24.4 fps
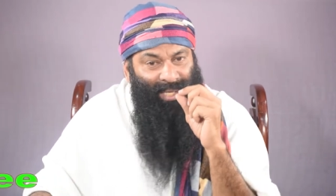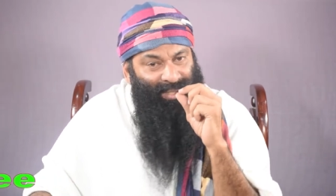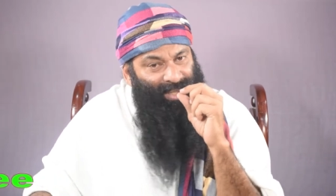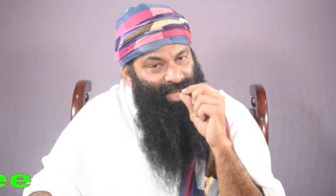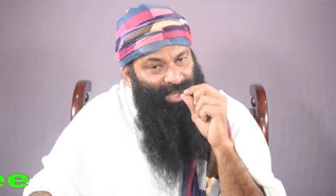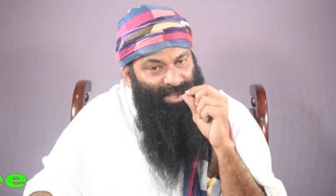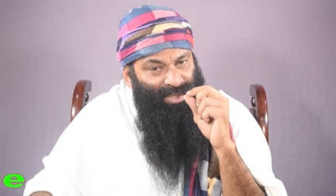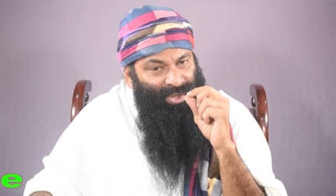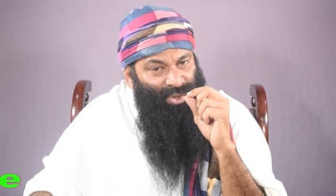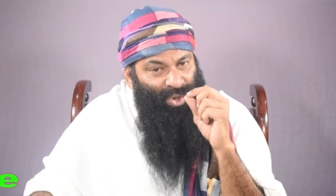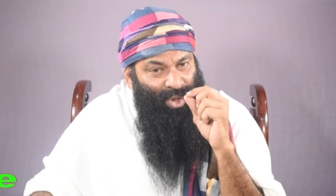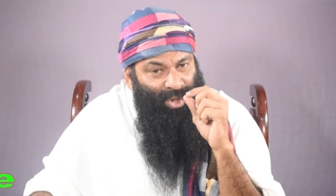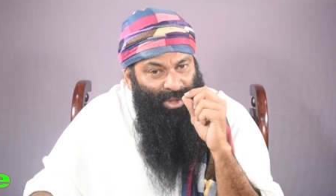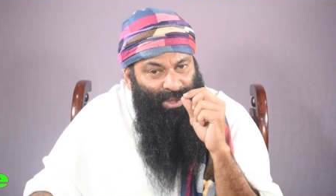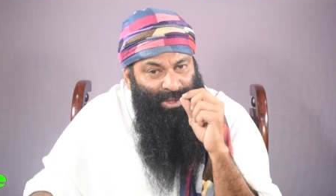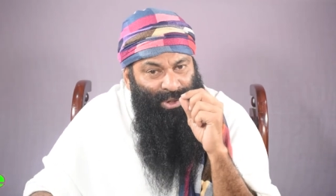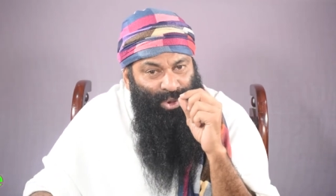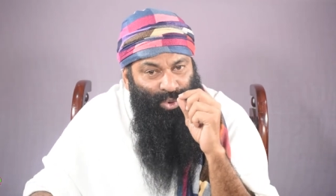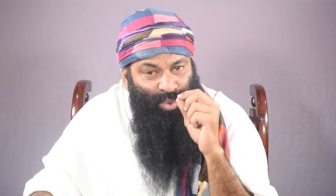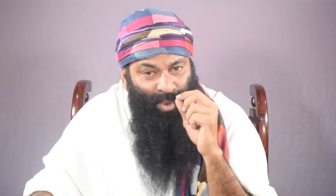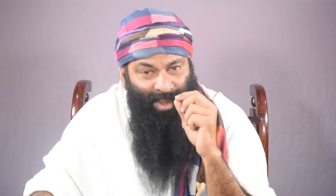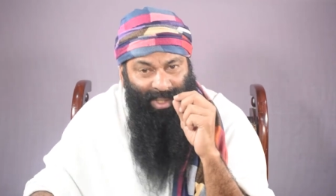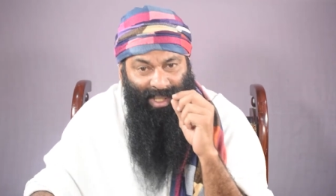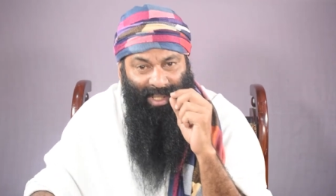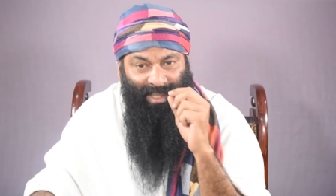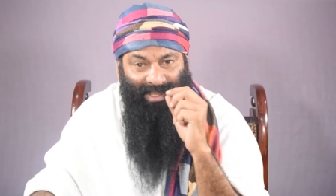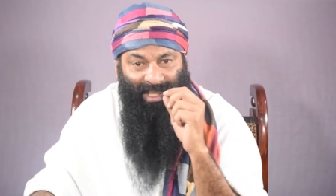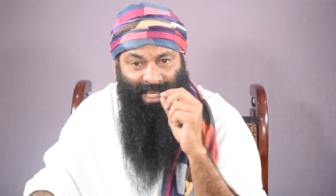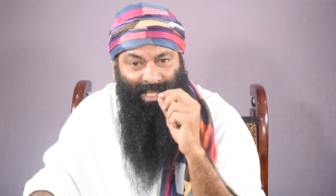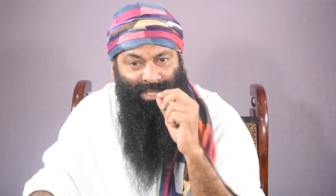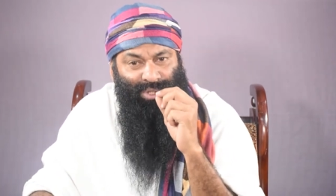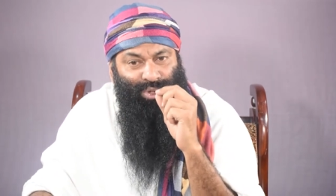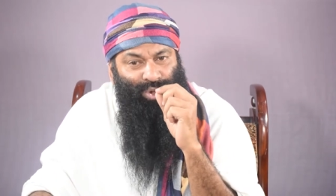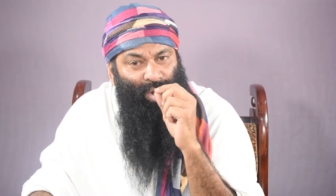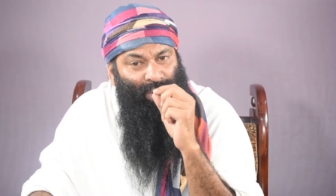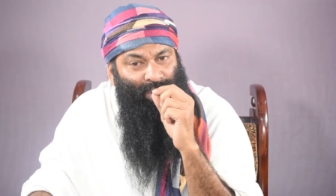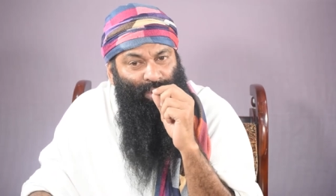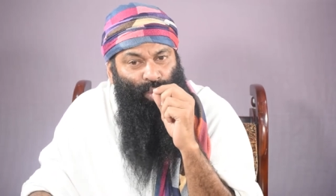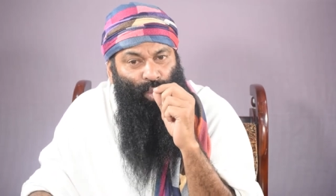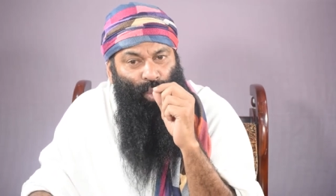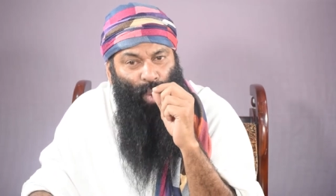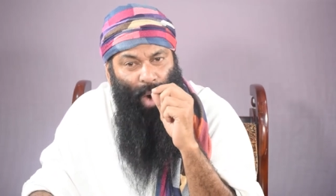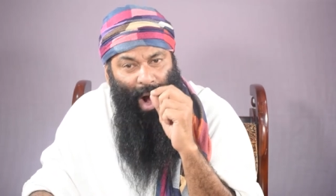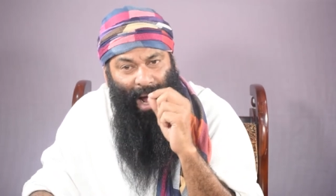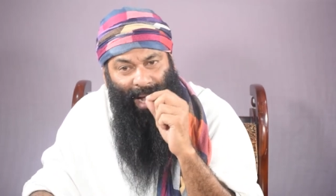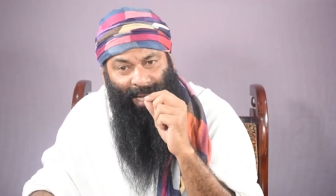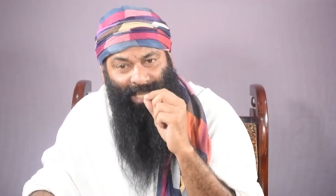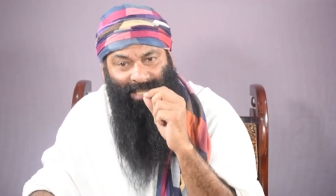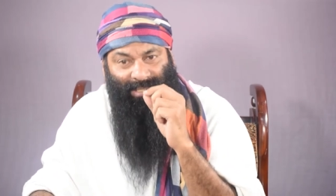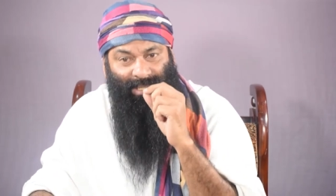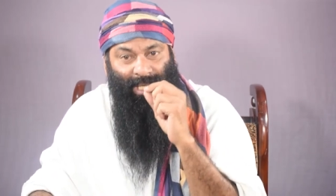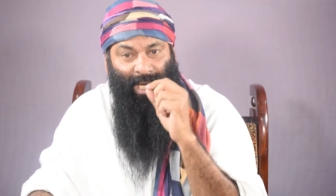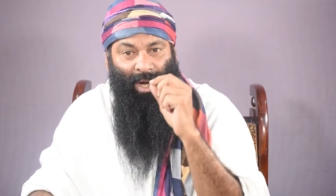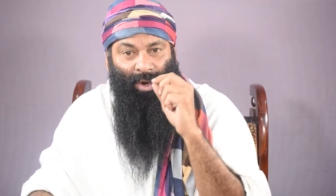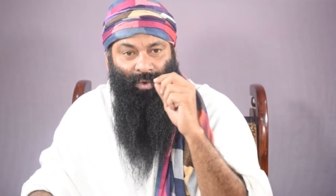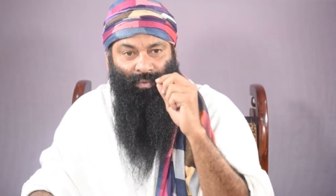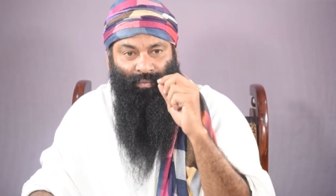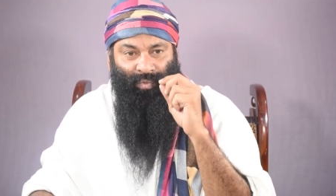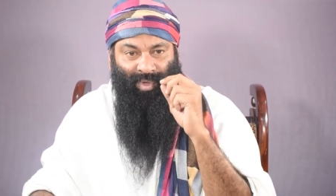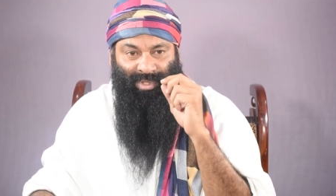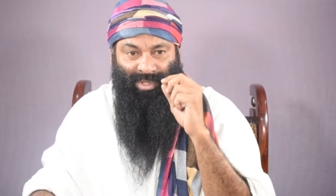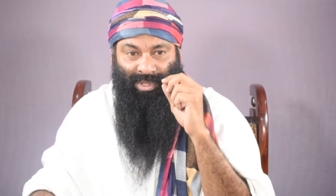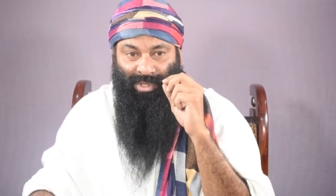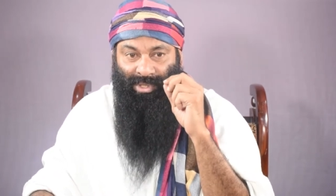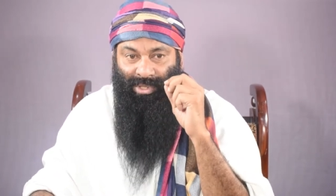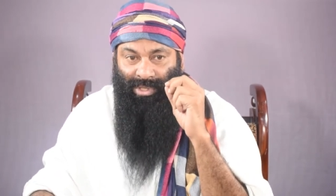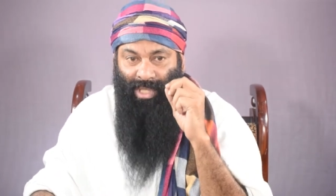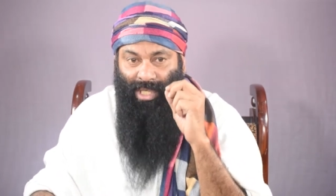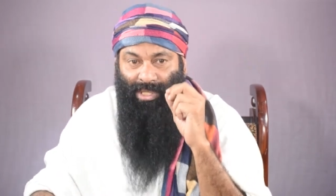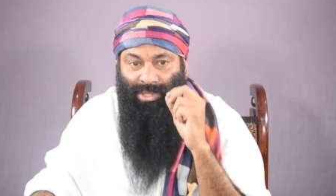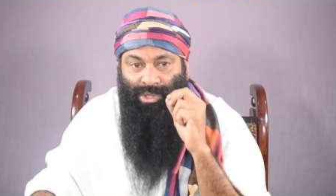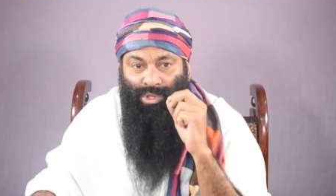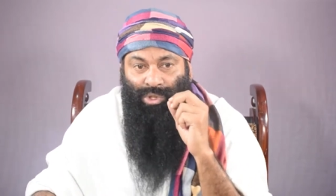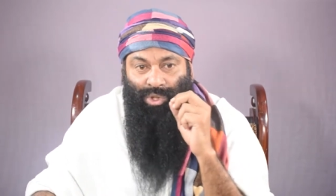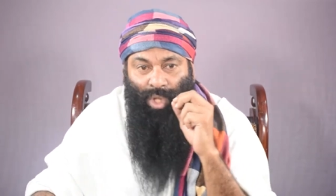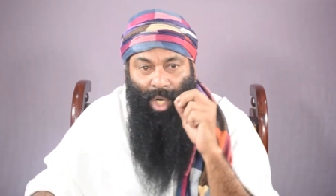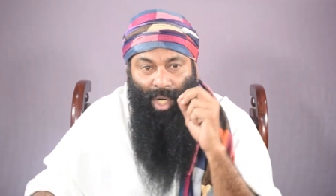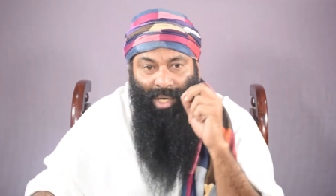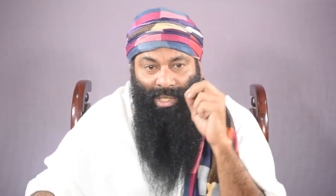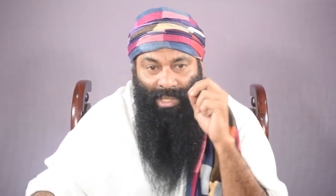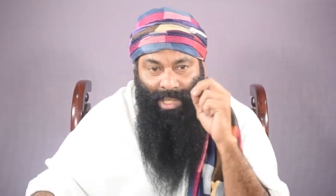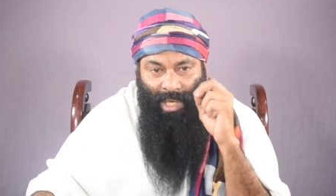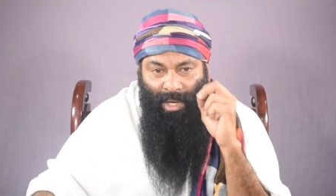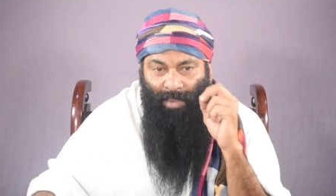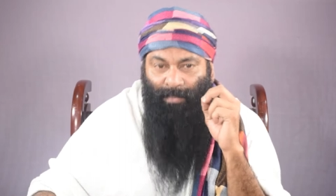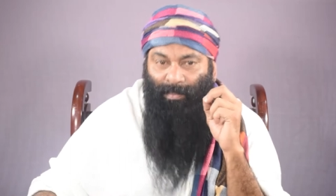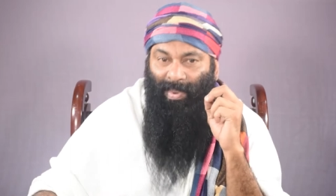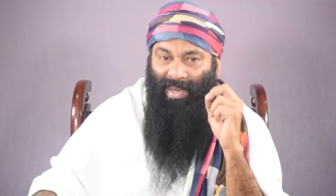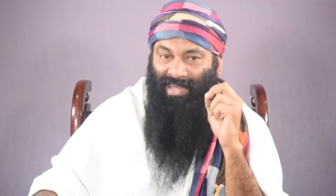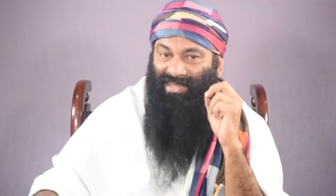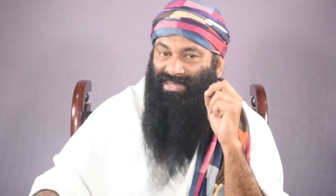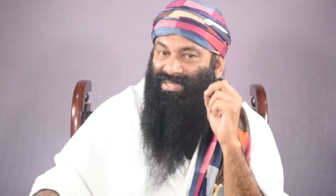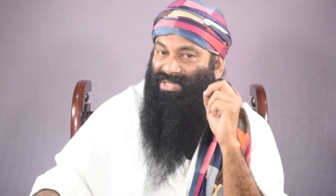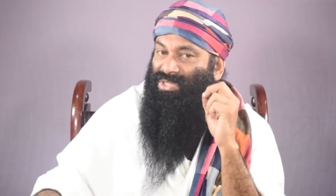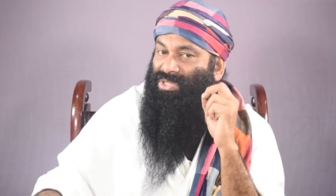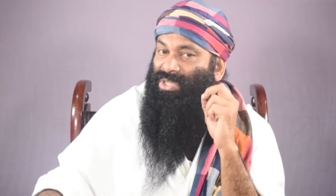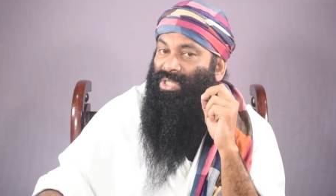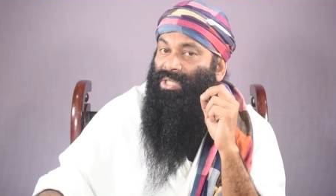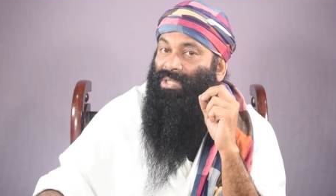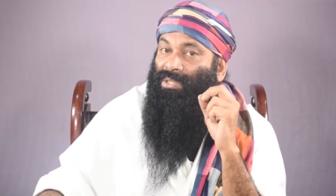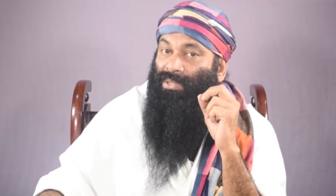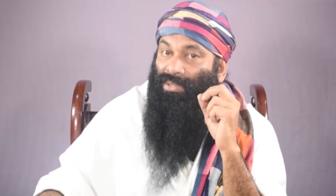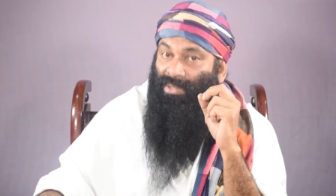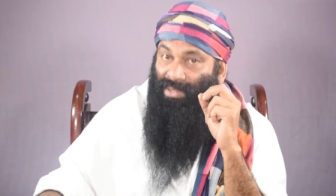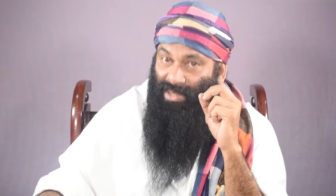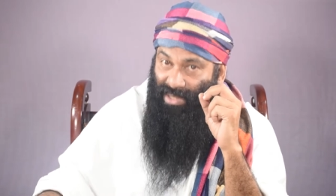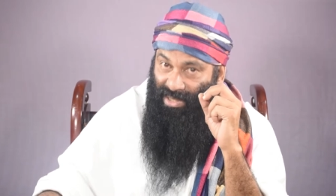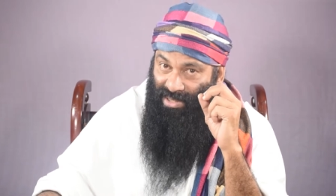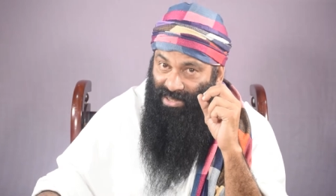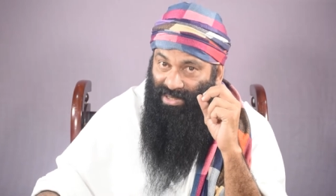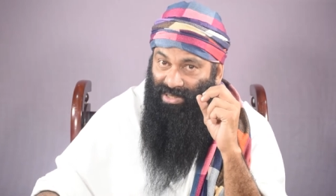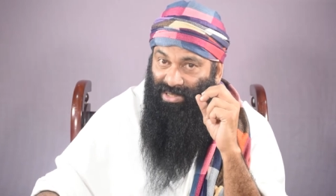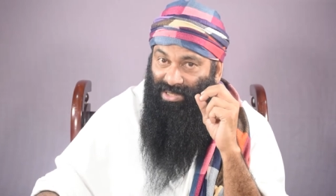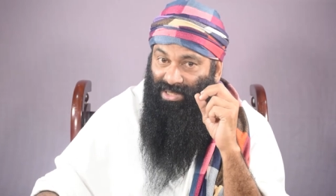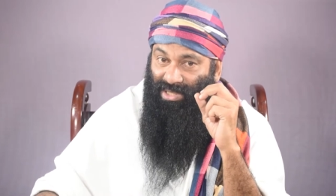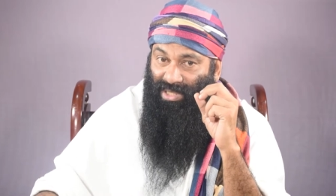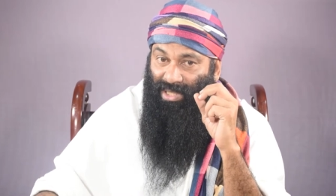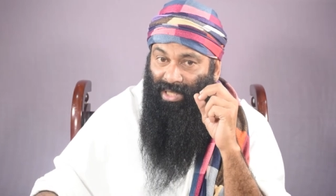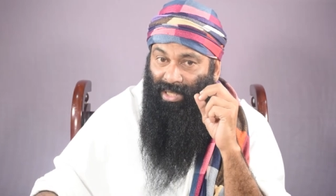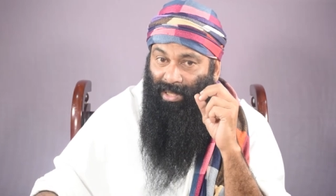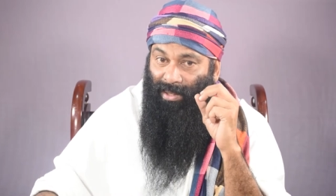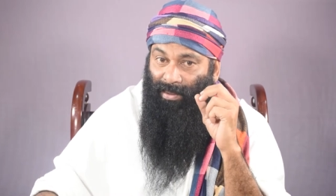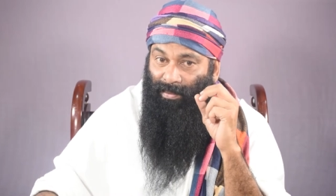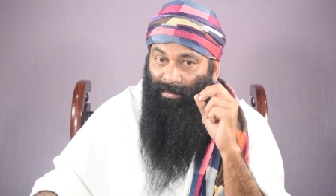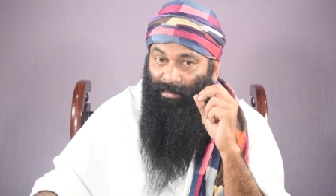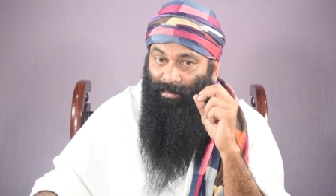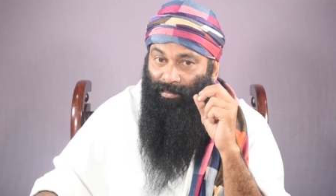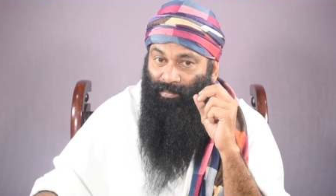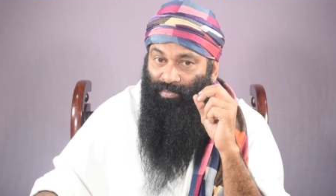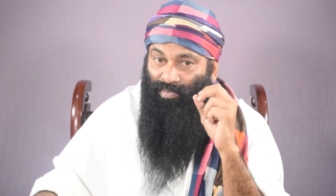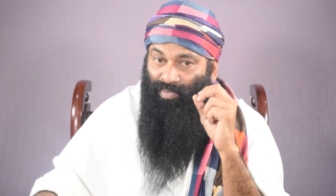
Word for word: there is not a swindle, there is not a vice which does not live but secrecy.